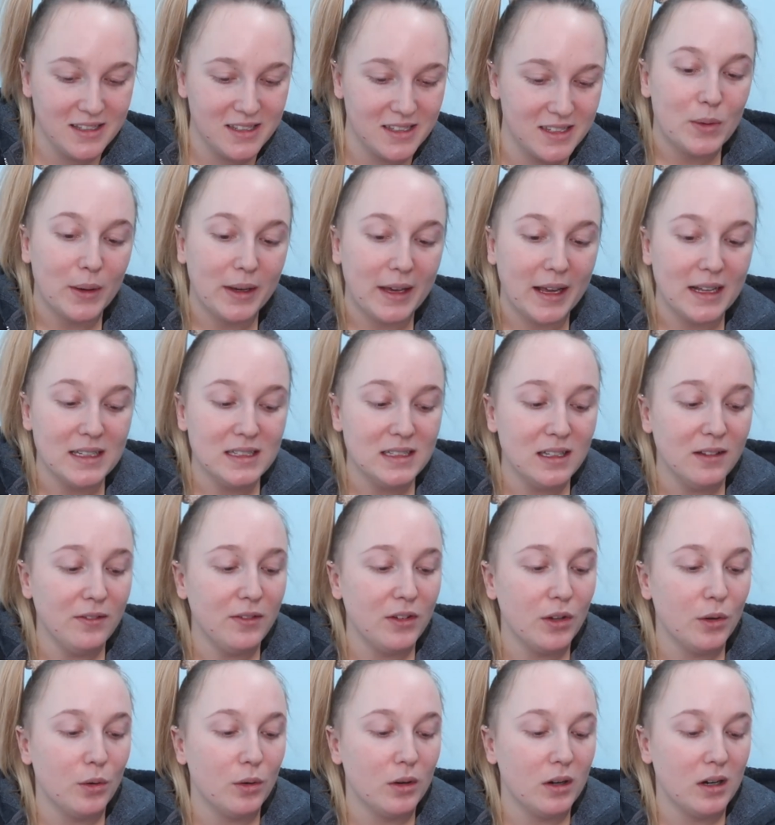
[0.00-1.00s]
So I guess if
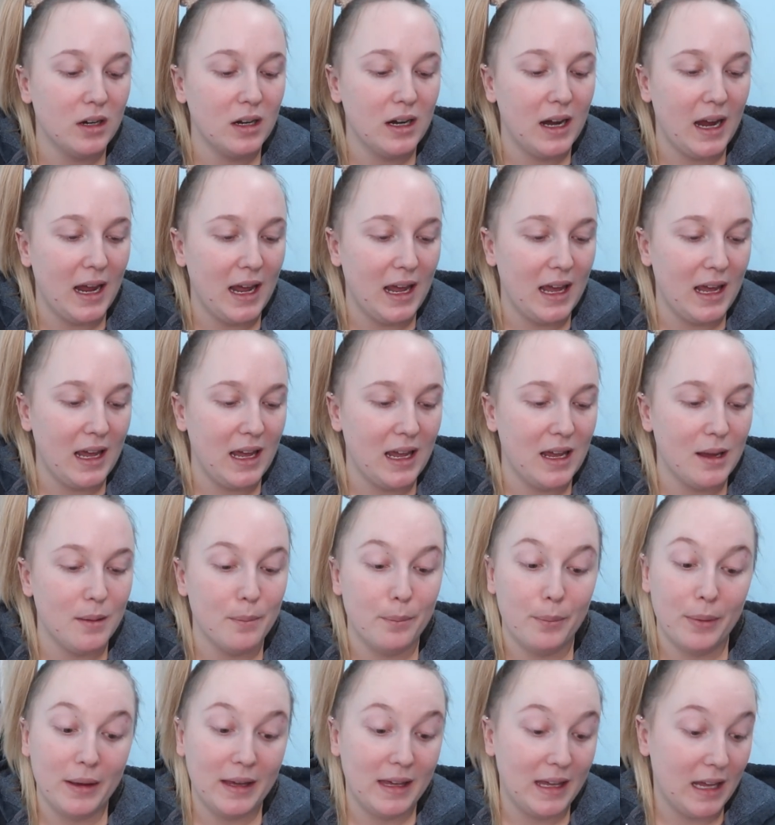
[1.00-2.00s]
you're a
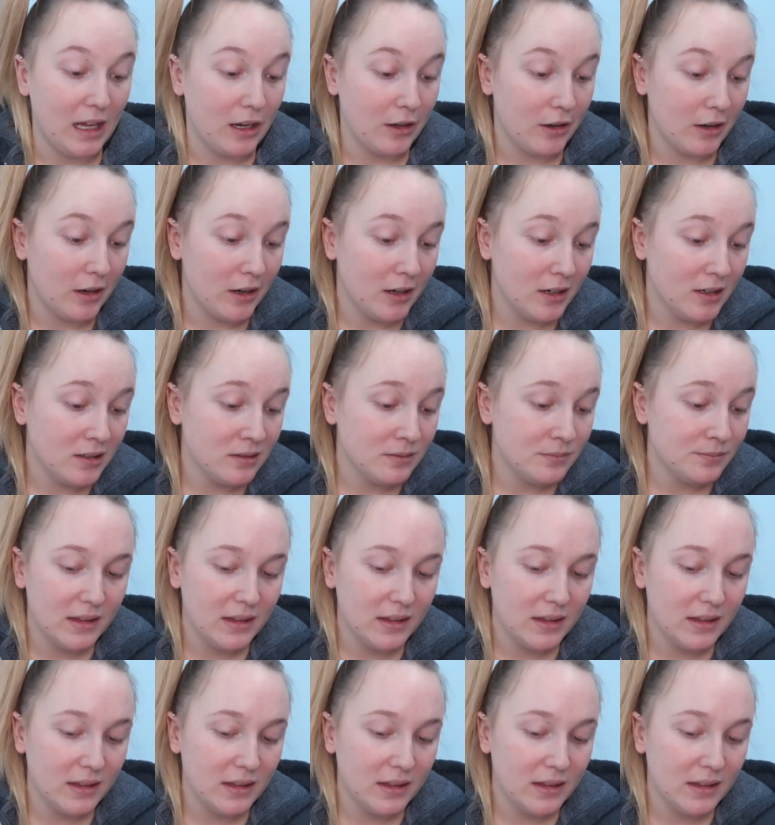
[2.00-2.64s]
beginner,